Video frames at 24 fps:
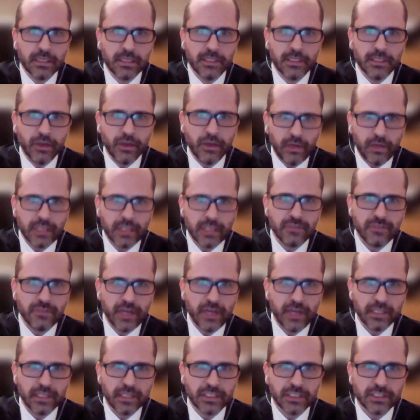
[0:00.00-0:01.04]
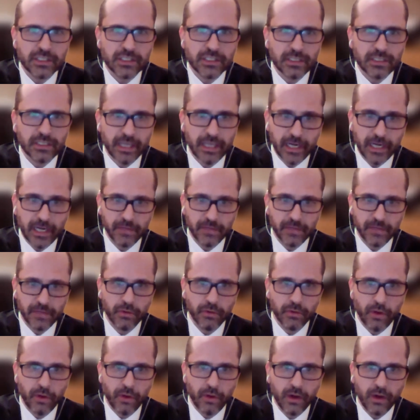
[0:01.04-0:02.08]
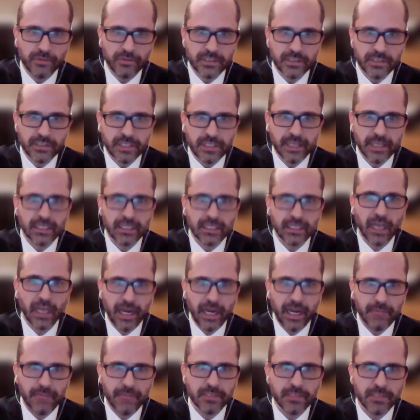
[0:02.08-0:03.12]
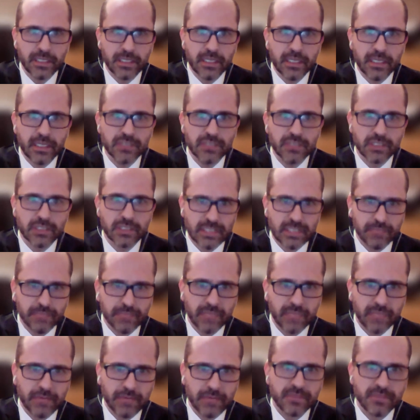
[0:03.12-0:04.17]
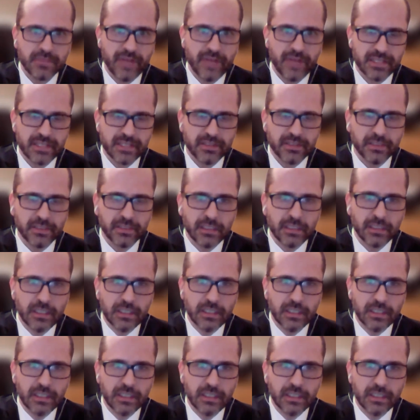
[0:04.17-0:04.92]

The only advantage that I know of is that LIME is sometimes faster.